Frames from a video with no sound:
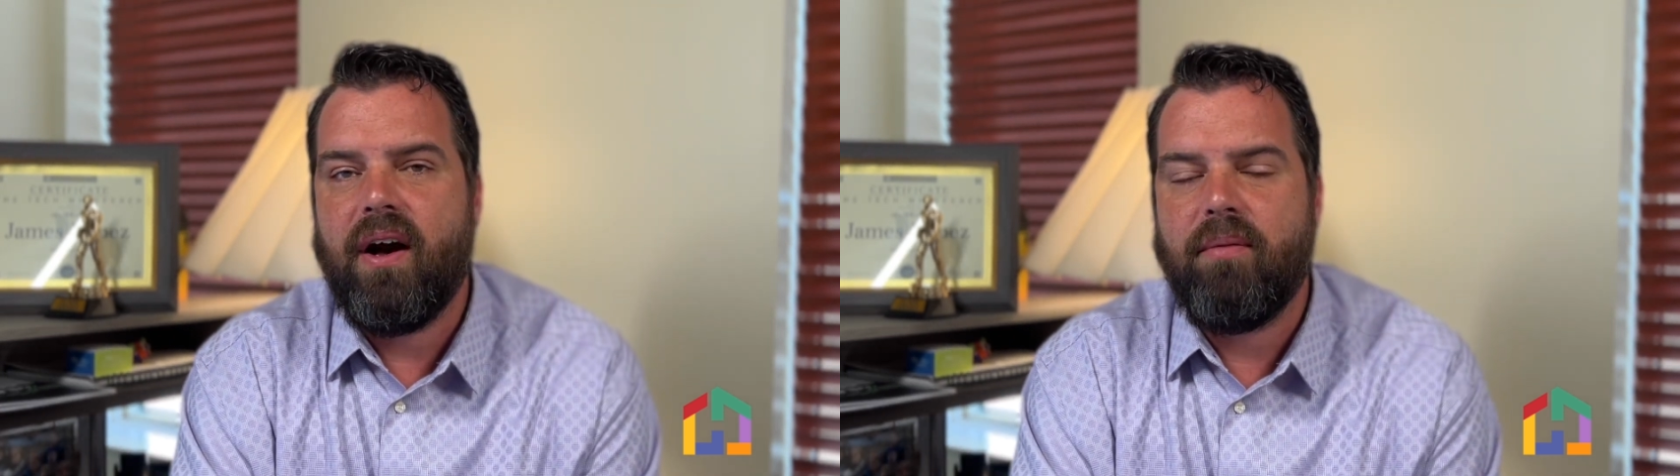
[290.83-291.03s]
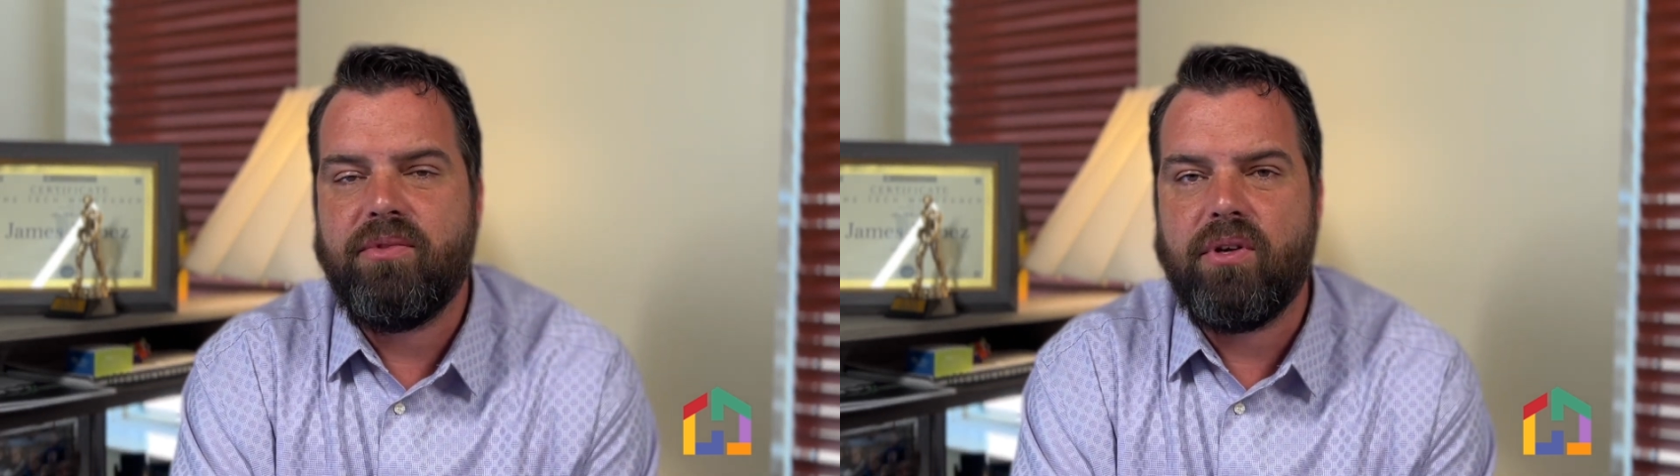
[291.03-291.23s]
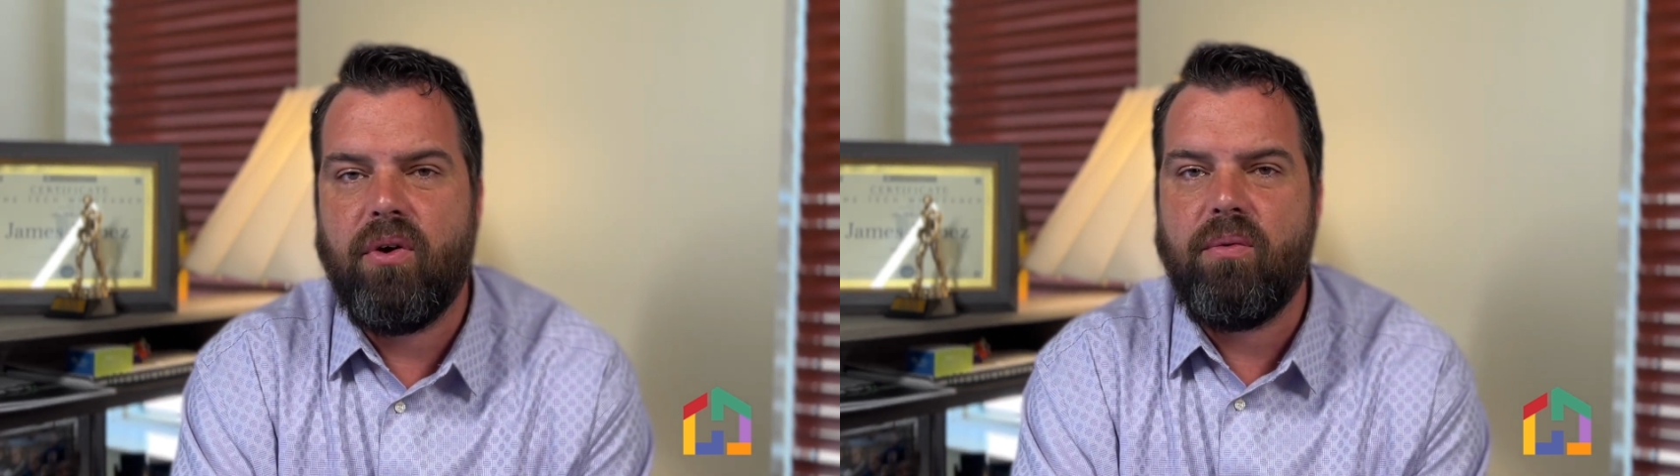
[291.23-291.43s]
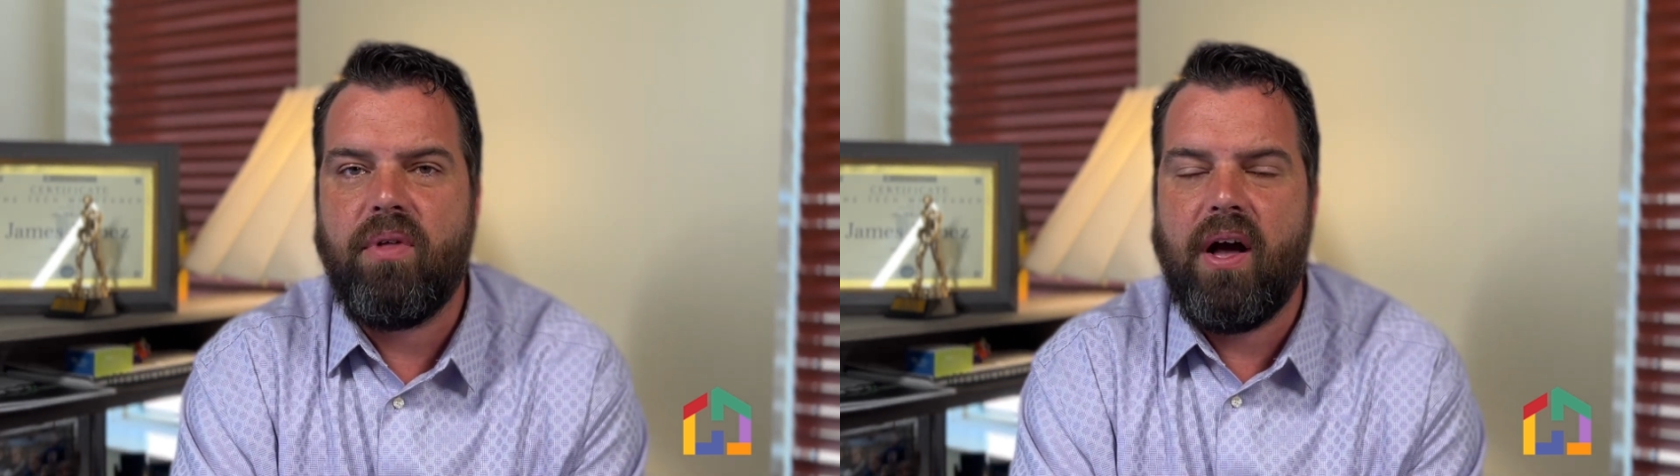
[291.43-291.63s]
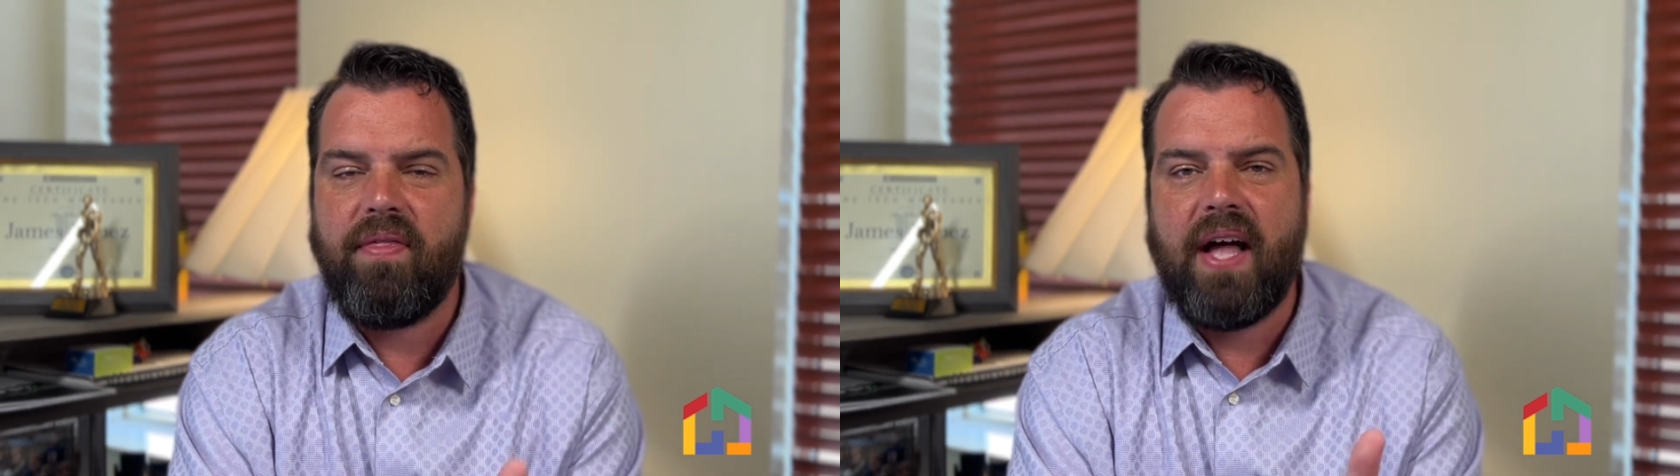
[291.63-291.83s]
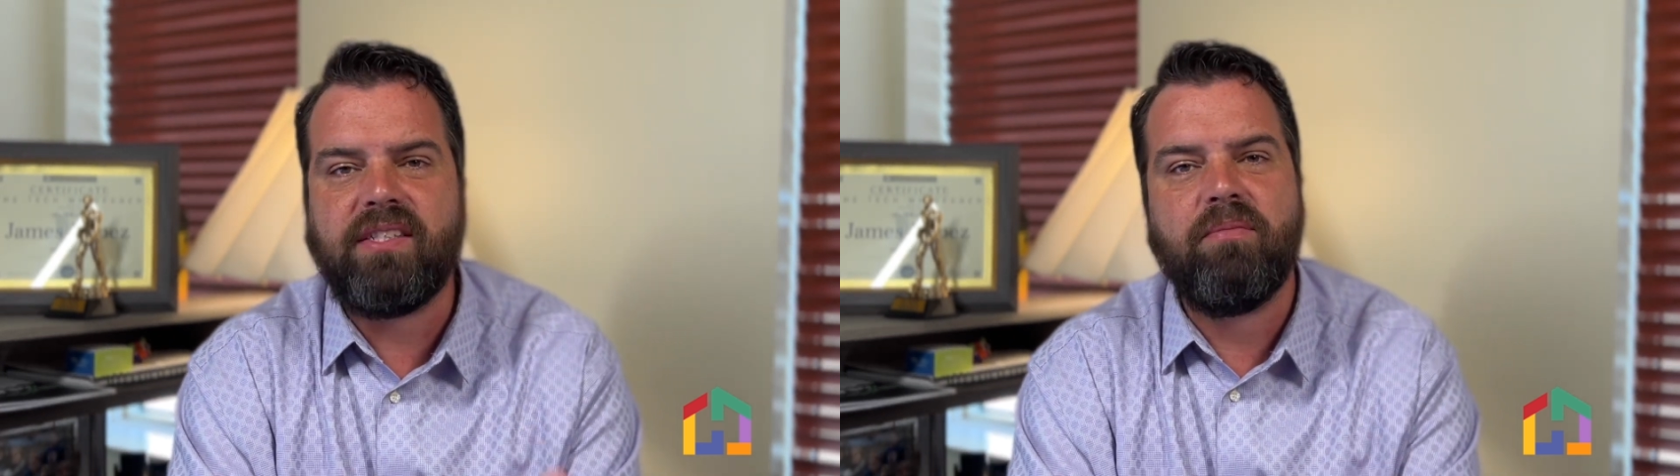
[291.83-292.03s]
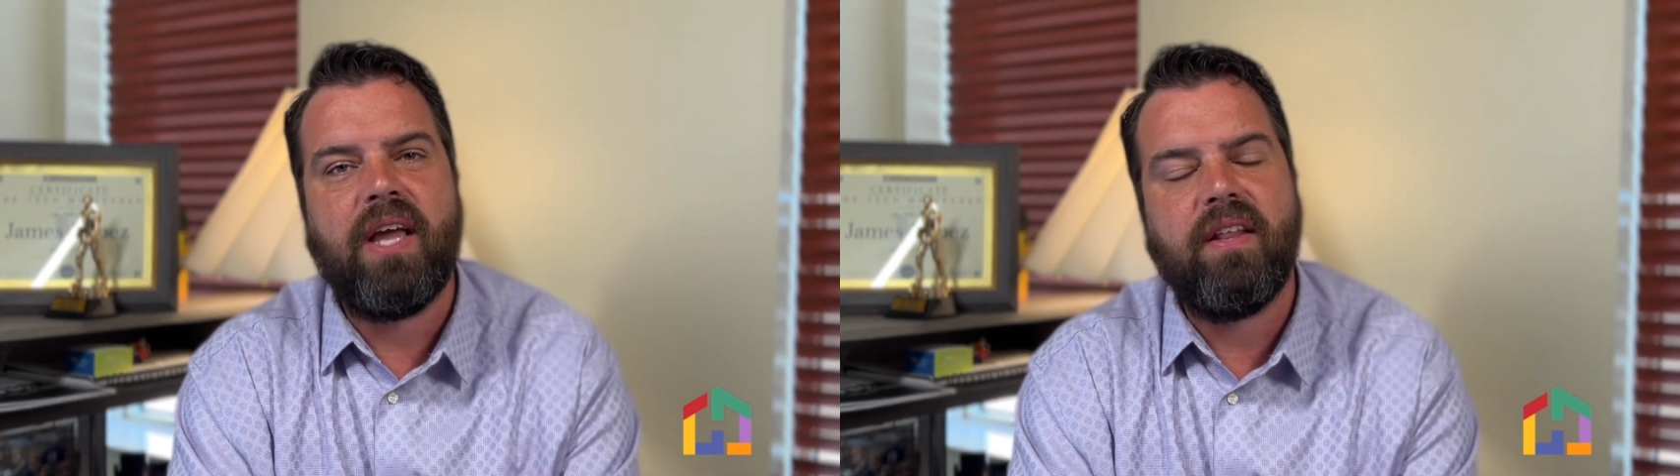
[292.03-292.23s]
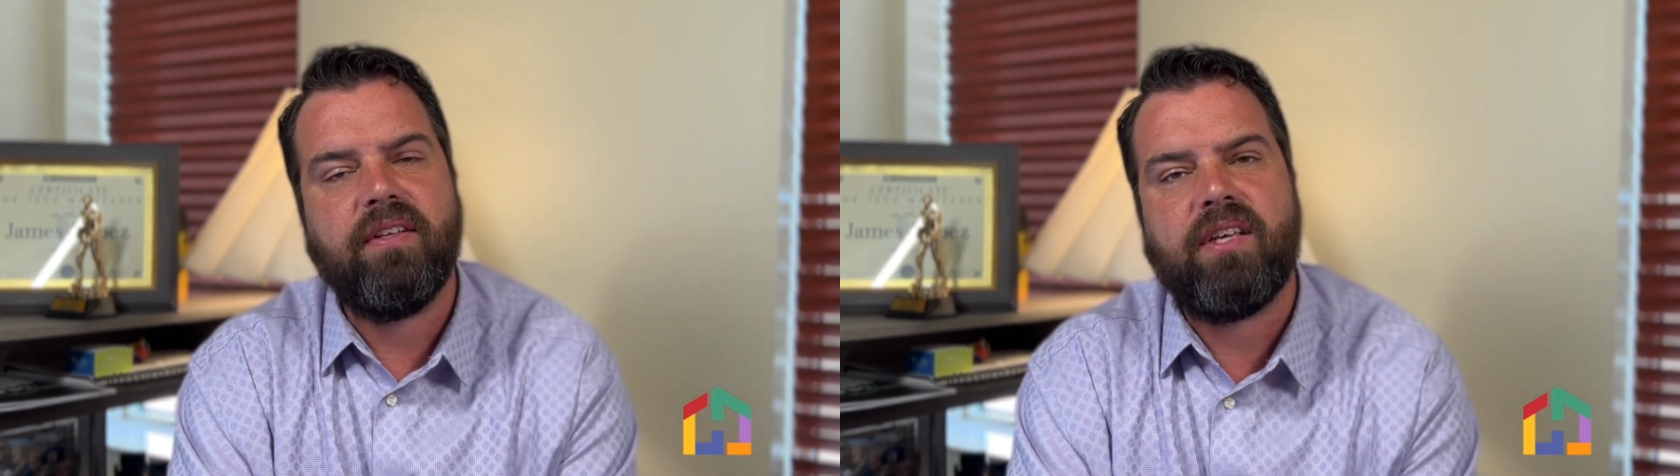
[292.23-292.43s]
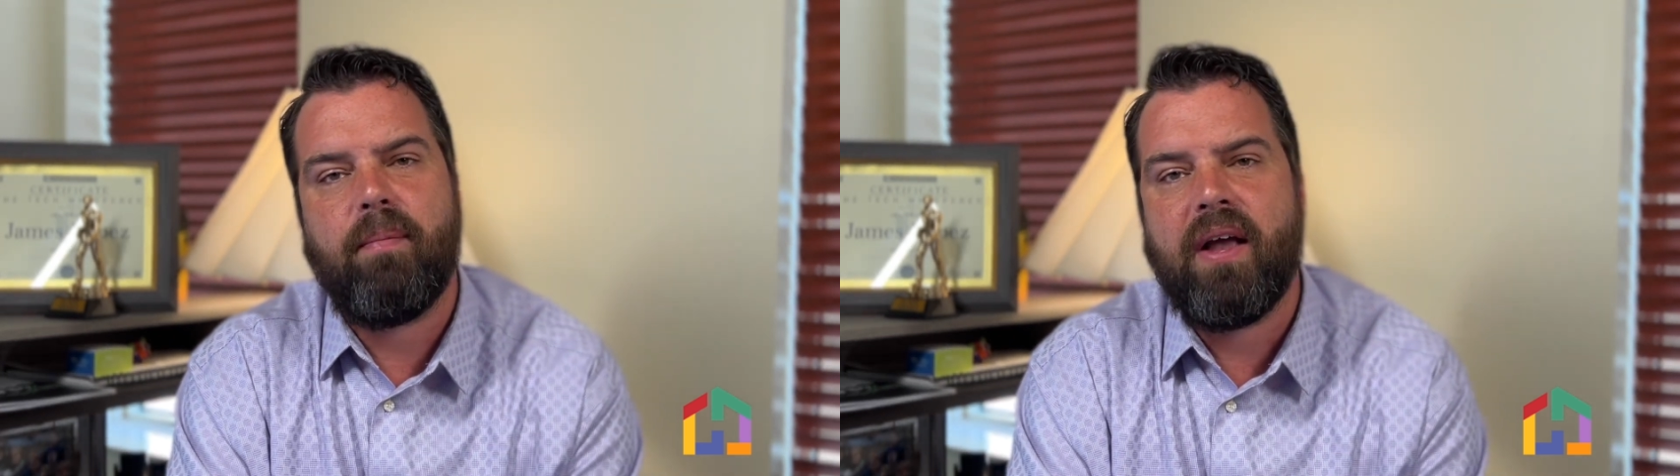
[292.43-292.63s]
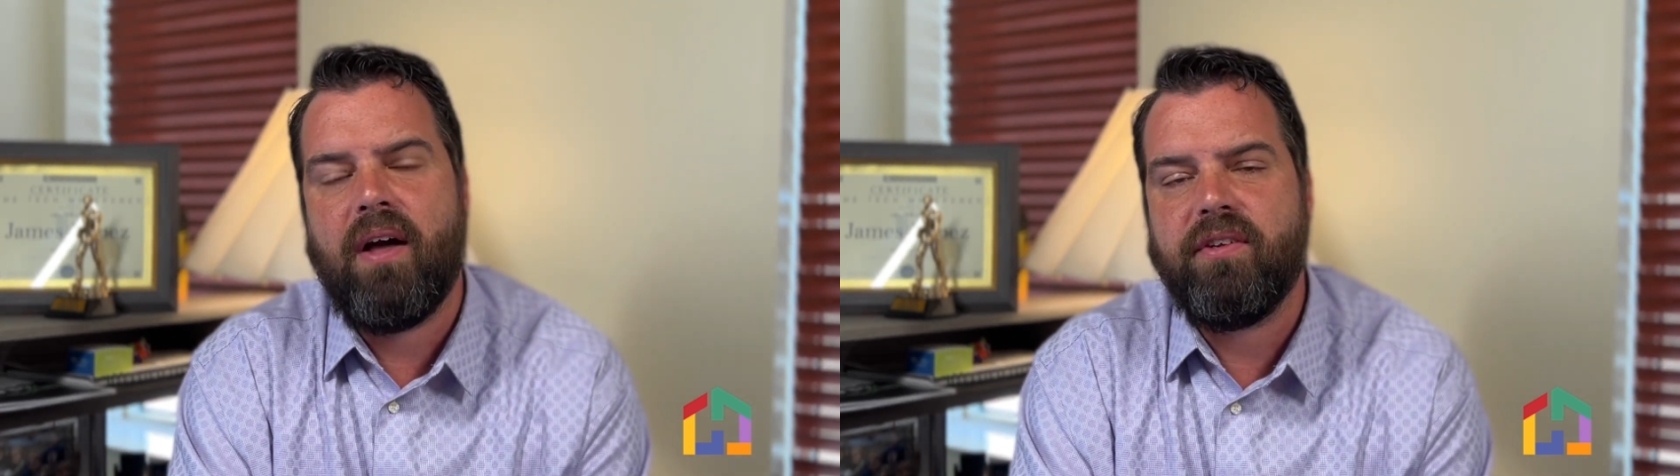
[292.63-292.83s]
So that's some data that's
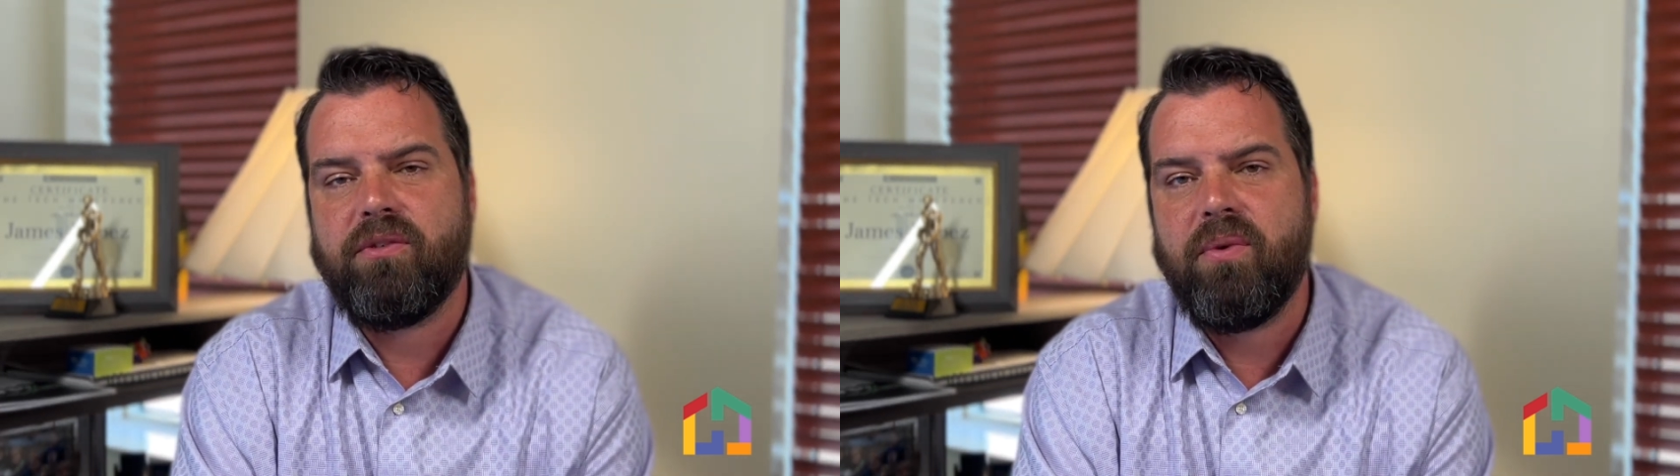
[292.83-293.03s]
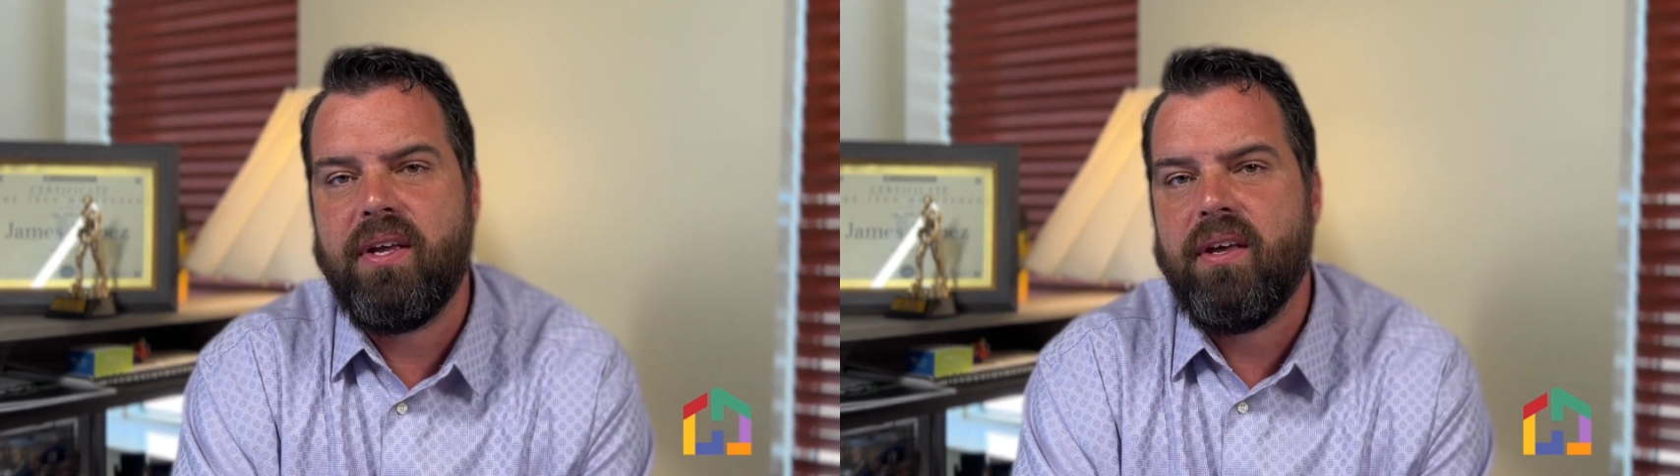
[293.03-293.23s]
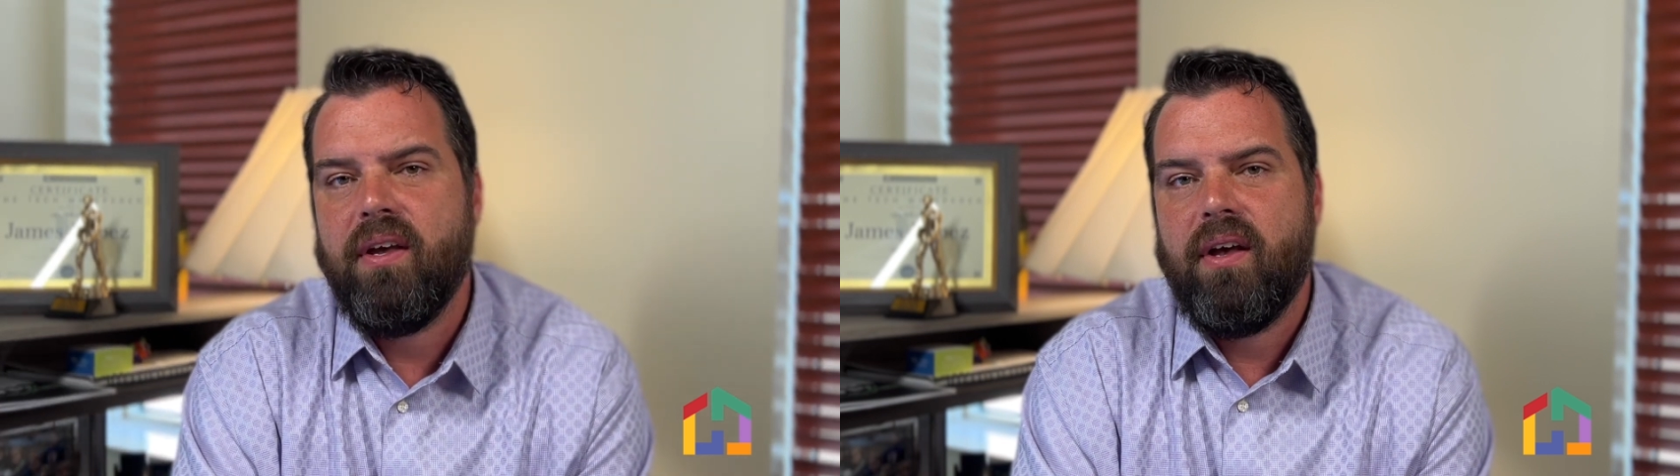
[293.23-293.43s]
coming out this week.